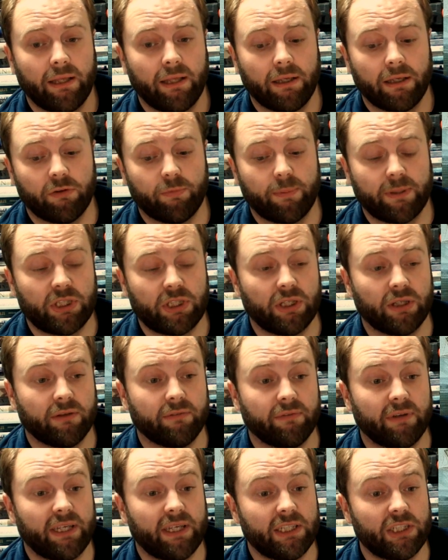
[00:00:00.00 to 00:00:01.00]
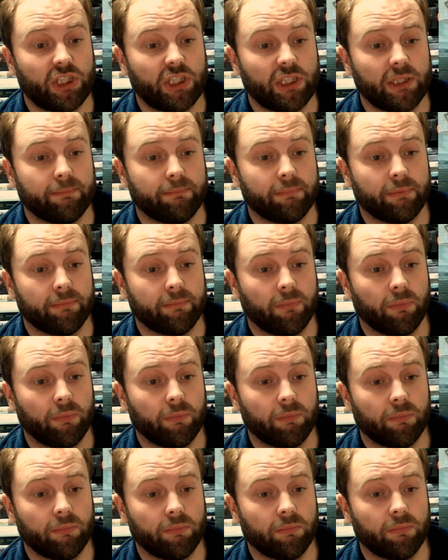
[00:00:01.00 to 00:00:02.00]
Especially of his ship,
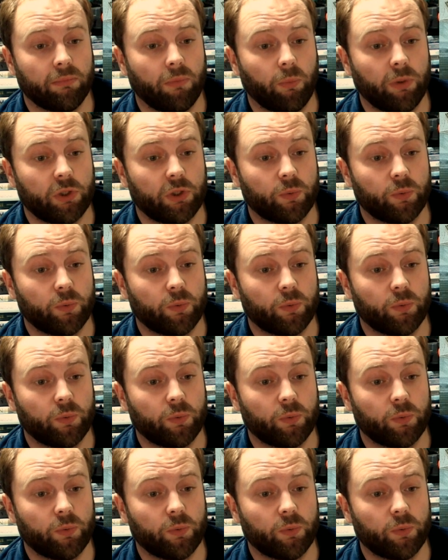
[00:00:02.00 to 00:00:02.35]
which